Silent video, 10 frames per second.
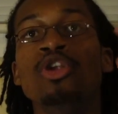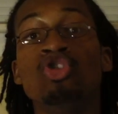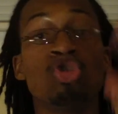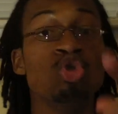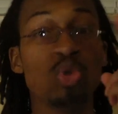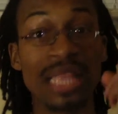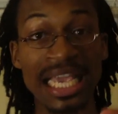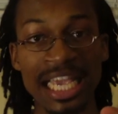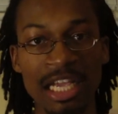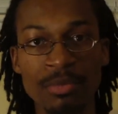Two
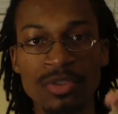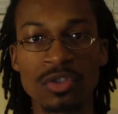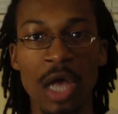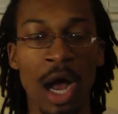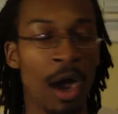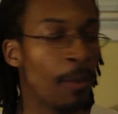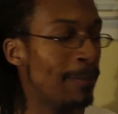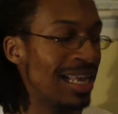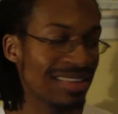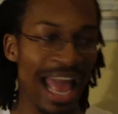themes,
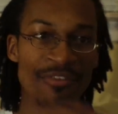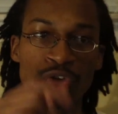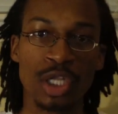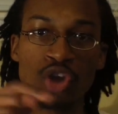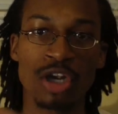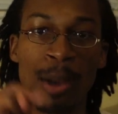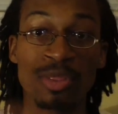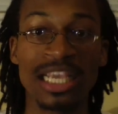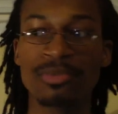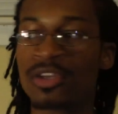because I haven't really talked
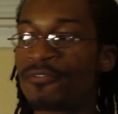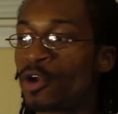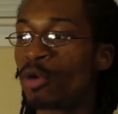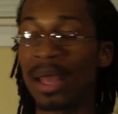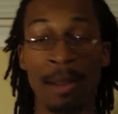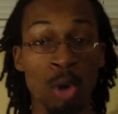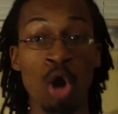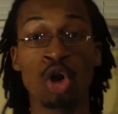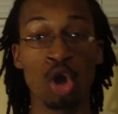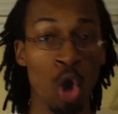about themes in the film, and I'm
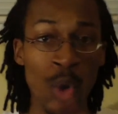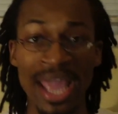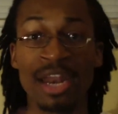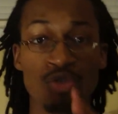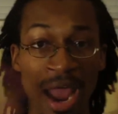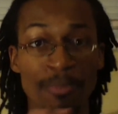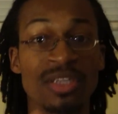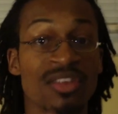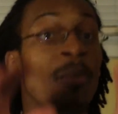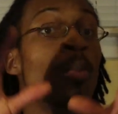going to go ahead and wrap
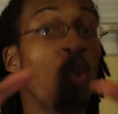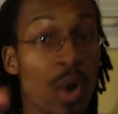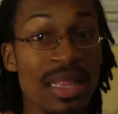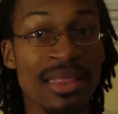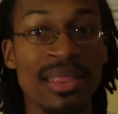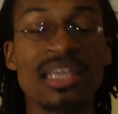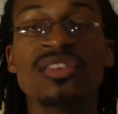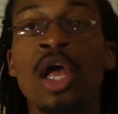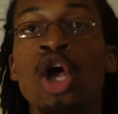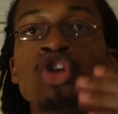this up with this.